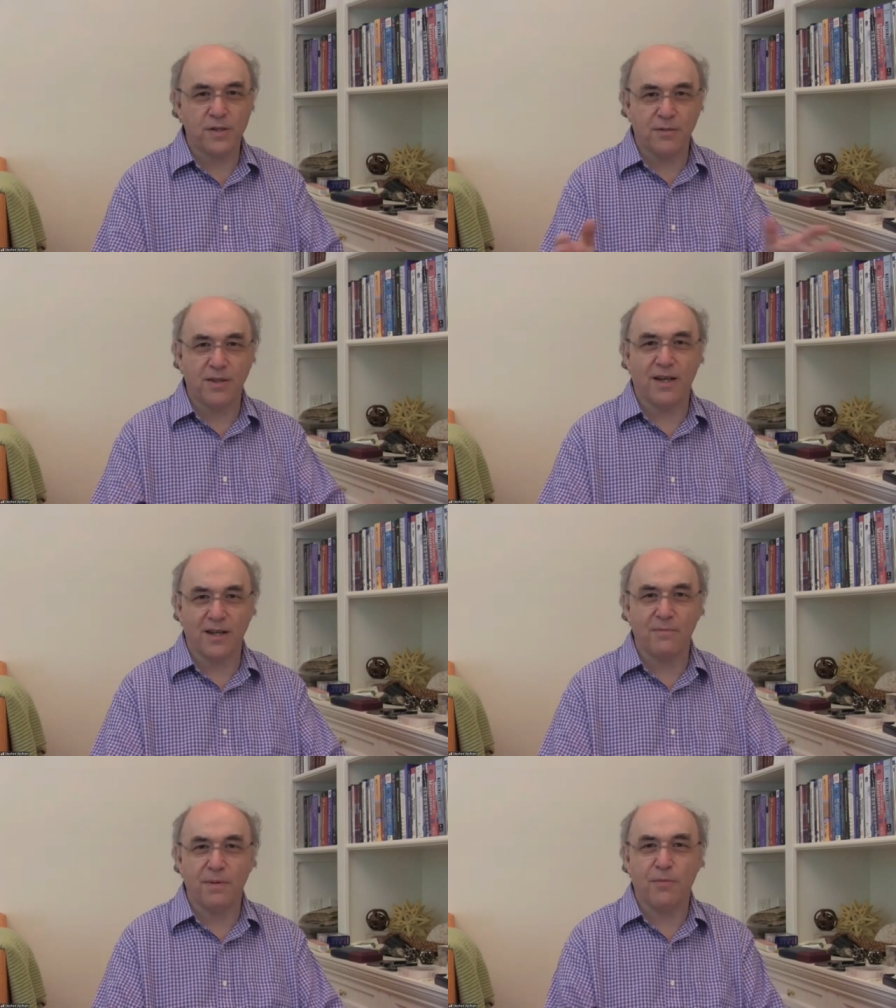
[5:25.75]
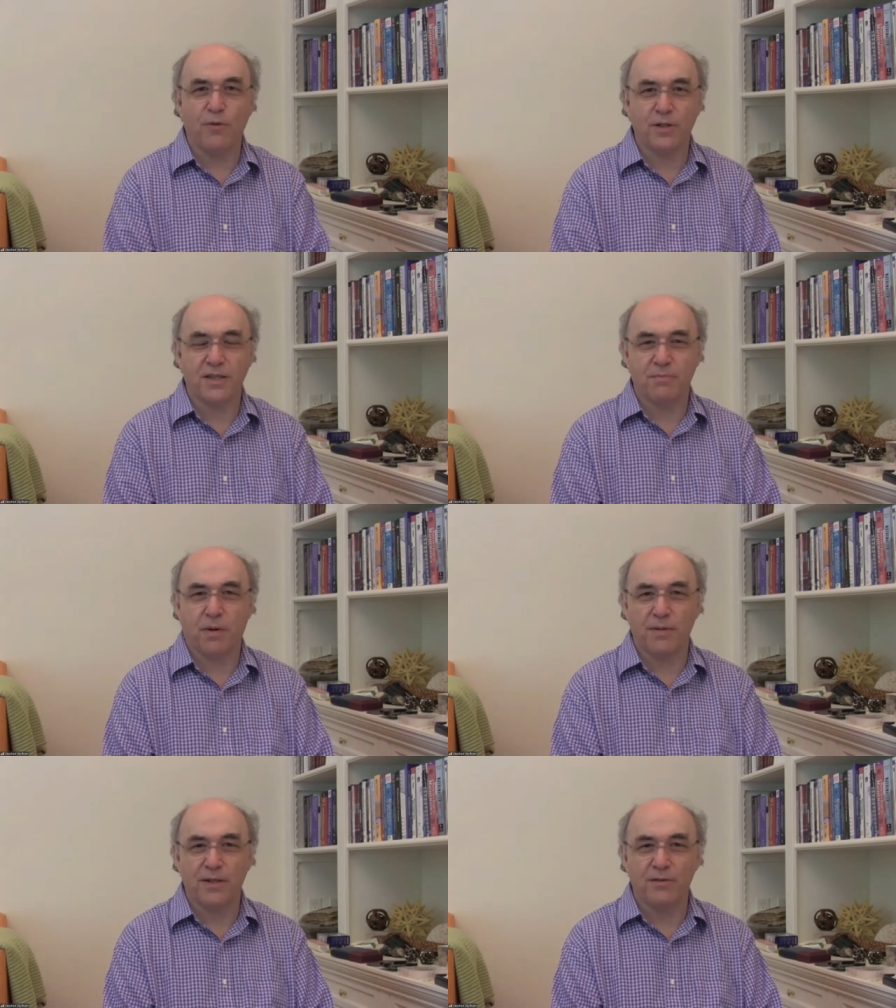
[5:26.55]
Some of the younger people watching this
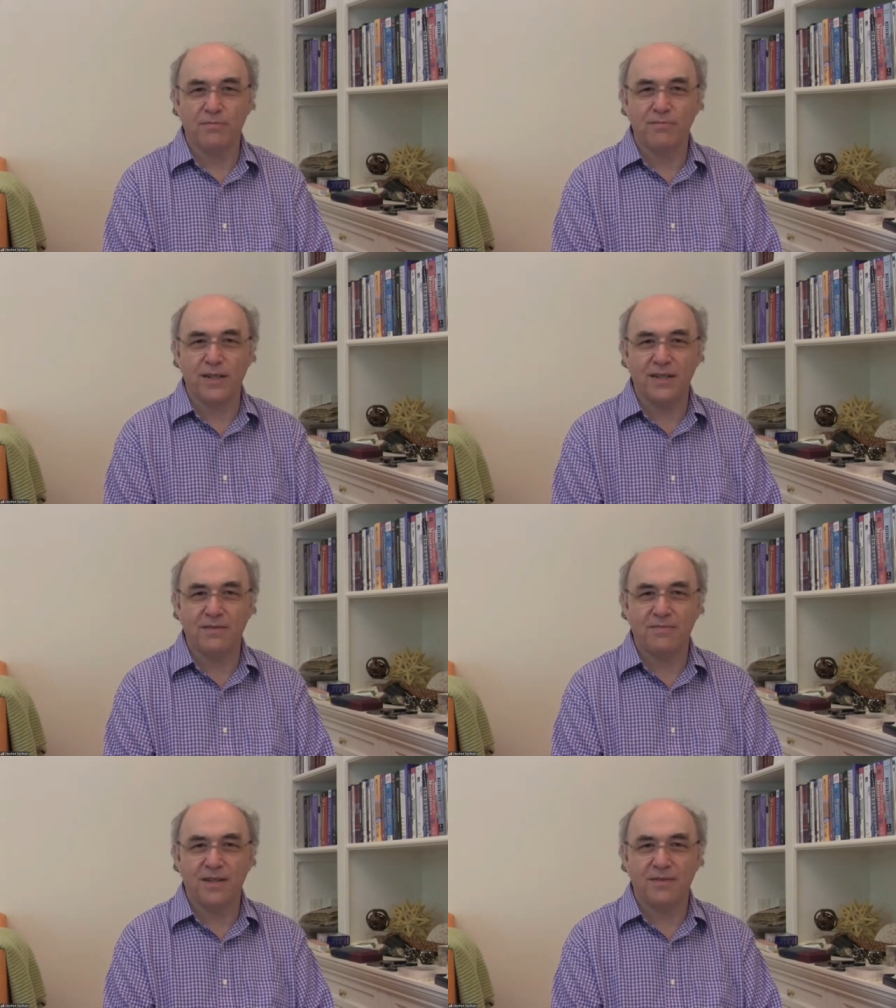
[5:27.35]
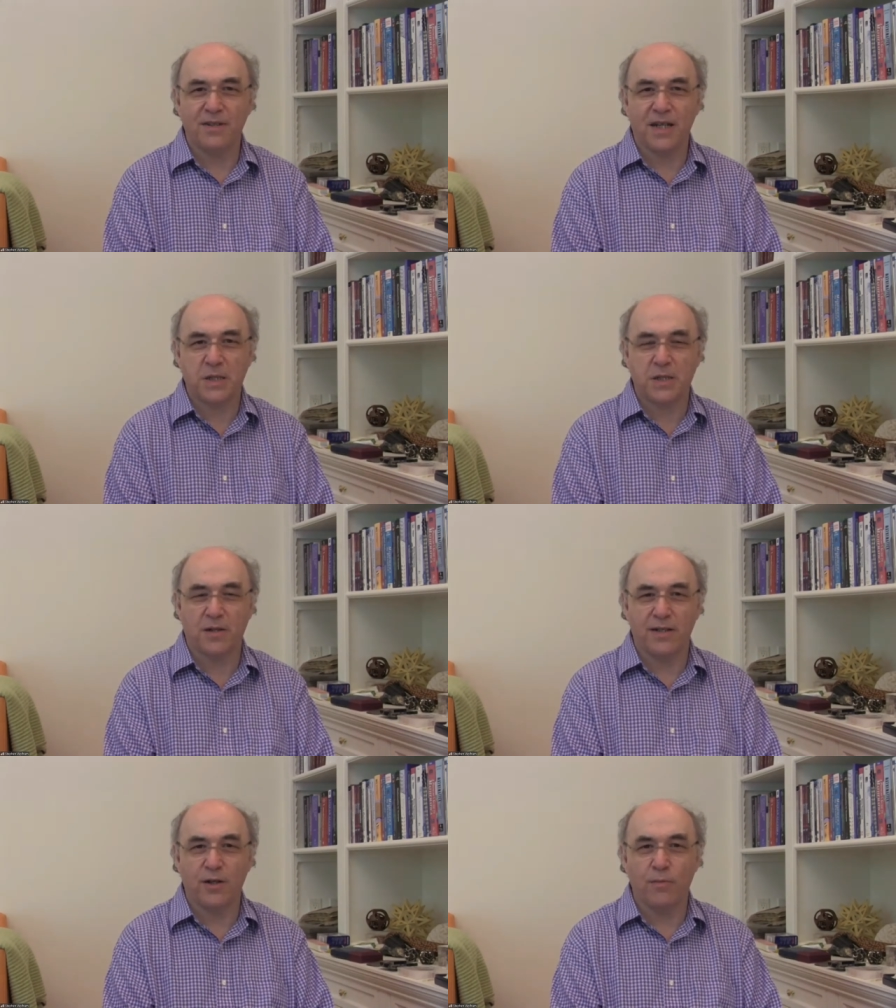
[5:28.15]
probably don't really even
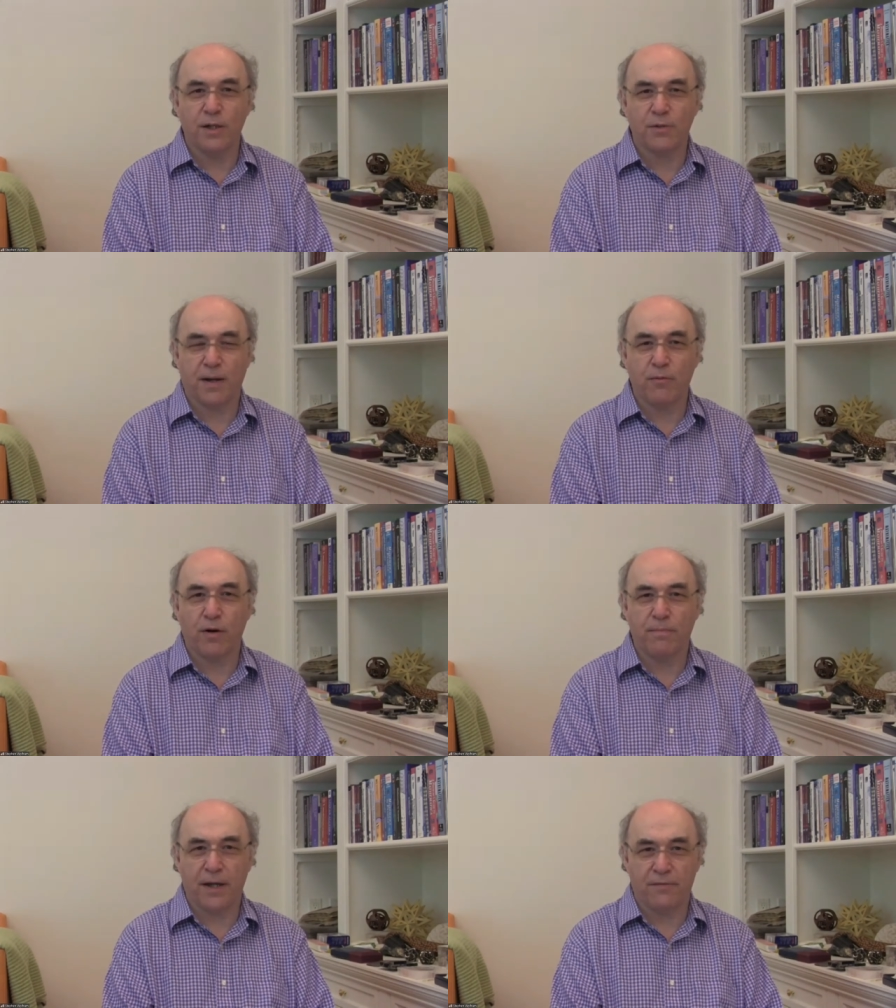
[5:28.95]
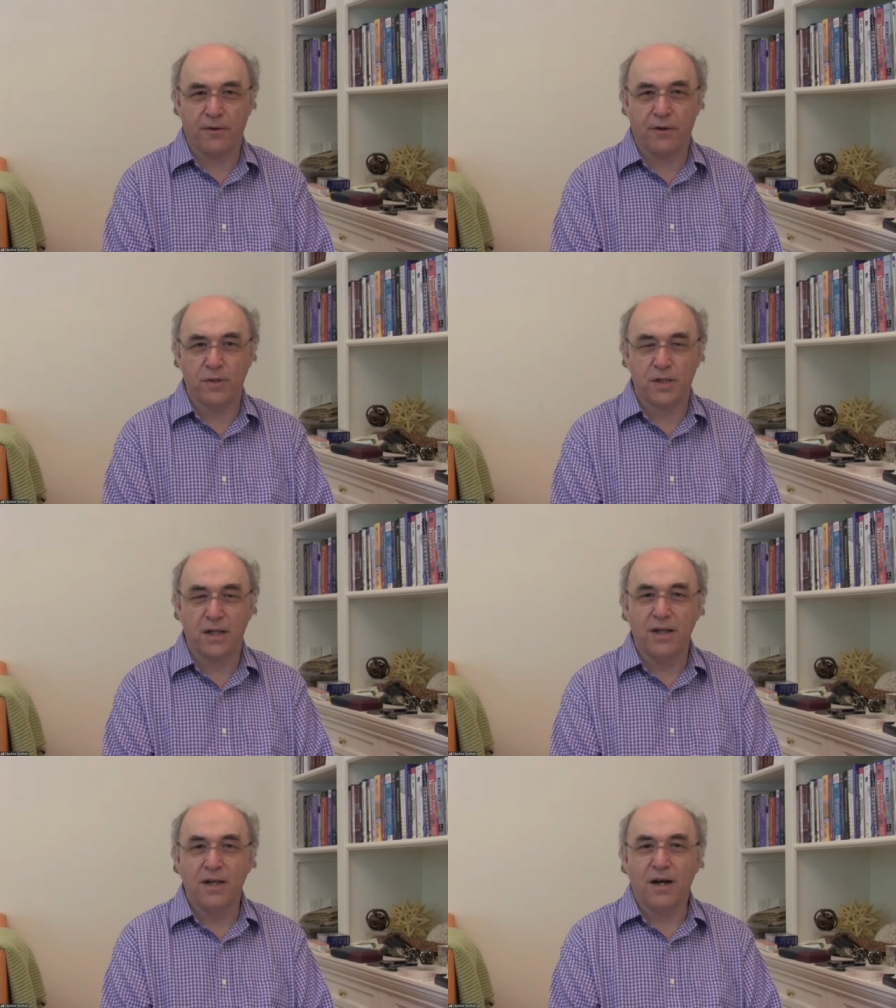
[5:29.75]
necessarily know much about what payphones
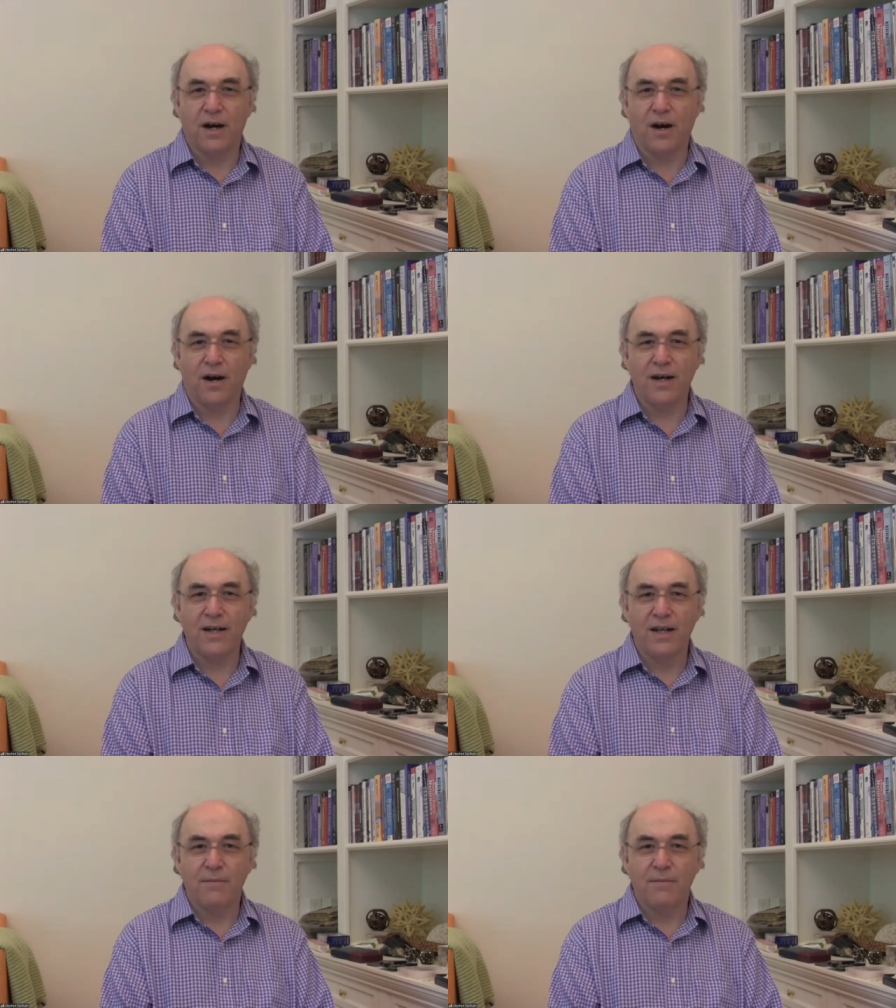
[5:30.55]
are.